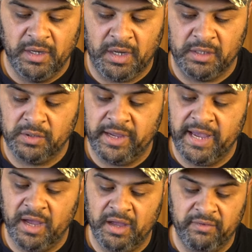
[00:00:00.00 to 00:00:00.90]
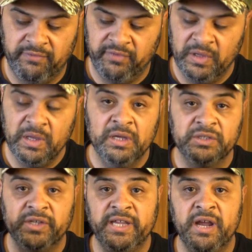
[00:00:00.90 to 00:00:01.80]
Uh, so I have,
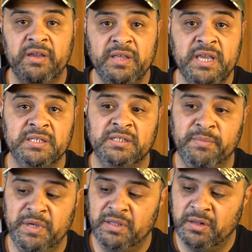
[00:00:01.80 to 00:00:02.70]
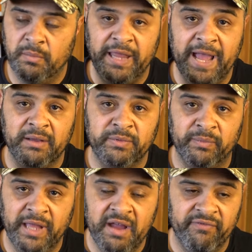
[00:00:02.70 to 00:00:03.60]
so I carry these. I mean, they're the black,
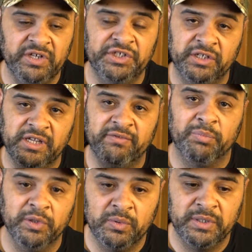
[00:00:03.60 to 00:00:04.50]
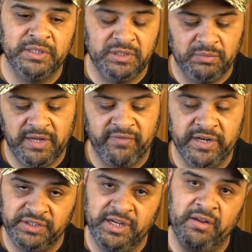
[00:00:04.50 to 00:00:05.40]
the black version. I also have the blue ones, whatever.
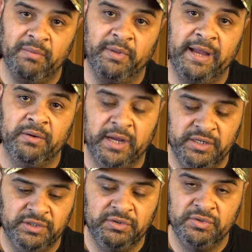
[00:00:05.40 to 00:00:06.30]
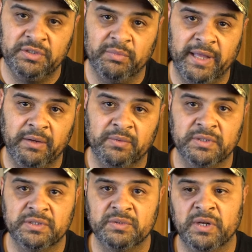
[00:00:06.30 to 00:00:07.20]
I just carry the black. I just use the black
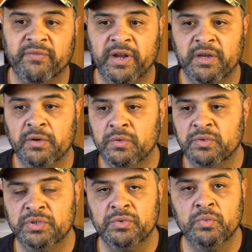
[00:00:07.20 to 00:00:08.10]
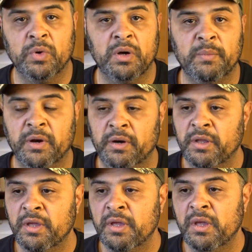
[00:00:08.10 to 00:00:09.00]
ones whenever I go to
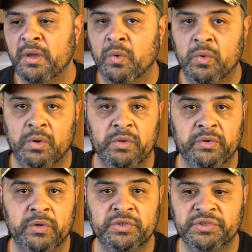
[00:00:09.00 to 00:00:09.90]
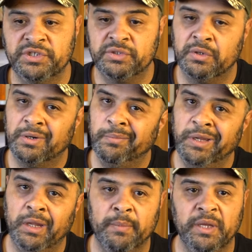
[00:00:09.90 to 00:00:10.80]
Walmart or the grocery store. I
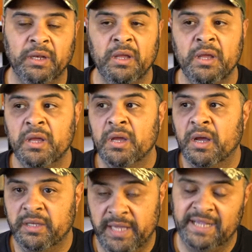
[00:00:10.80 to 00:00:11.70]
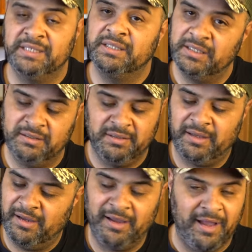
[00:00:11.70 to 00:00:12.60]
mean, I mean, yes,
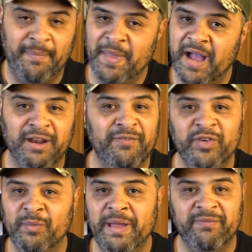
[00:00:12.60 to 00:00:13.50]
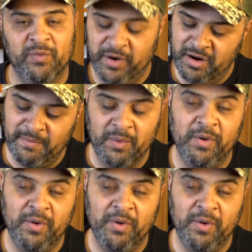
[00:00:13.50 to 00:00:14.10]
I'm not going to feel bad for wearing them.